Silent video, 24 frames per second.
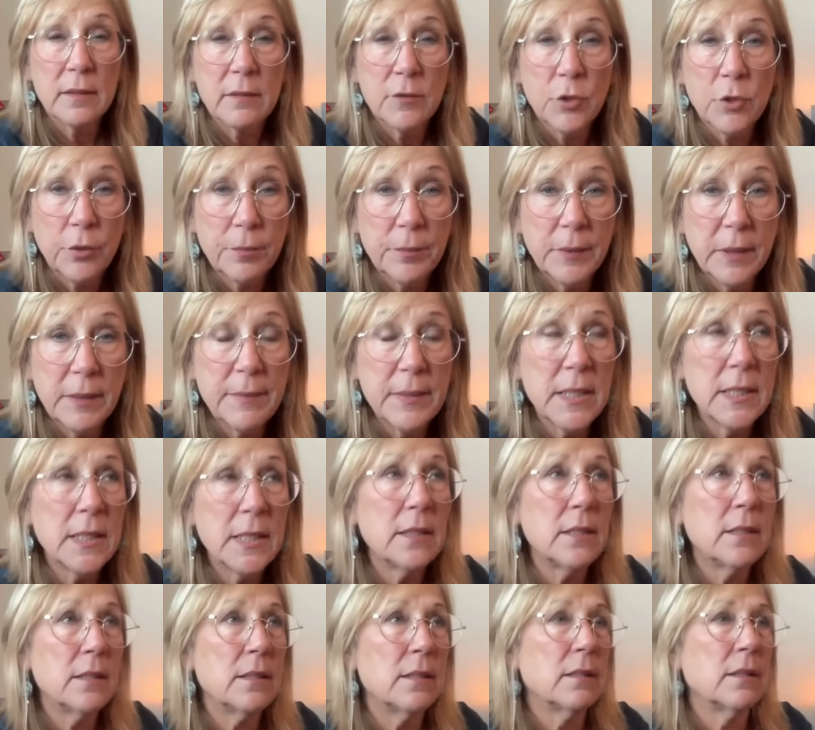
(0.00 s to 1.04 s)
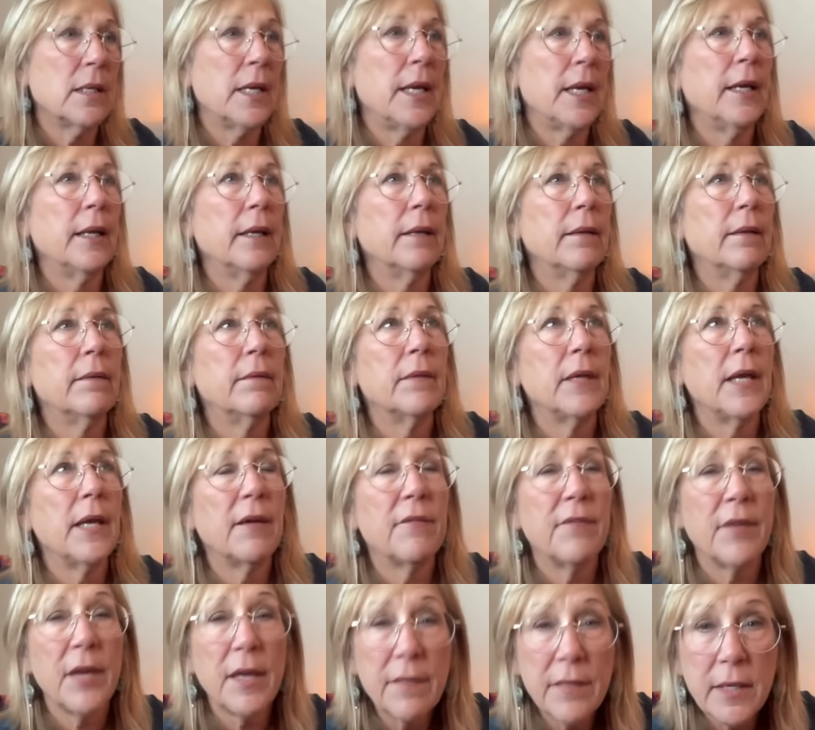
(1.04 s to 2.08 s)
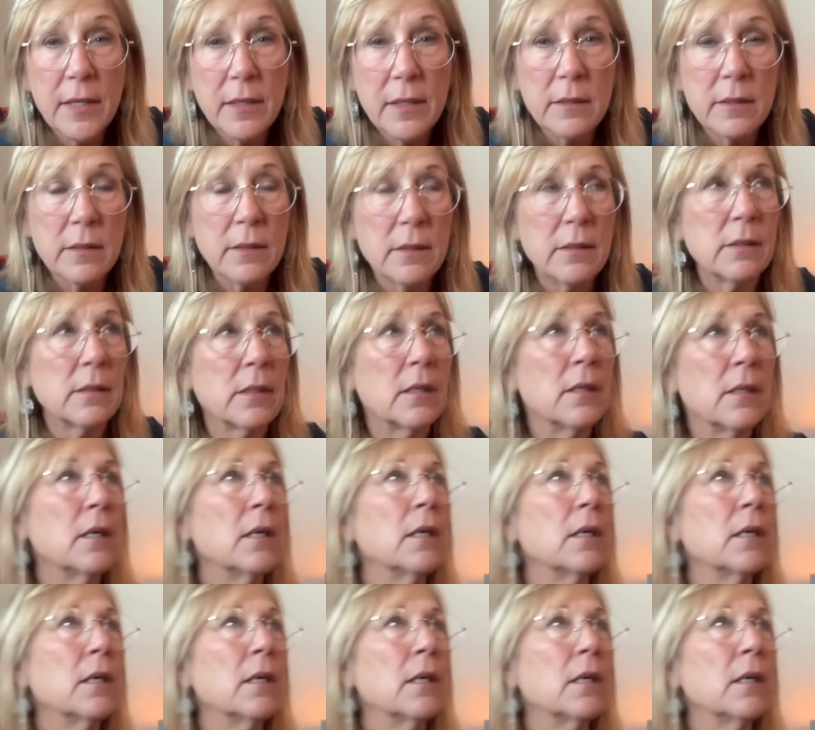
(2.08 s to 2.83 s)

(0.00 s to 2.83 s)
term limits and they have ethics,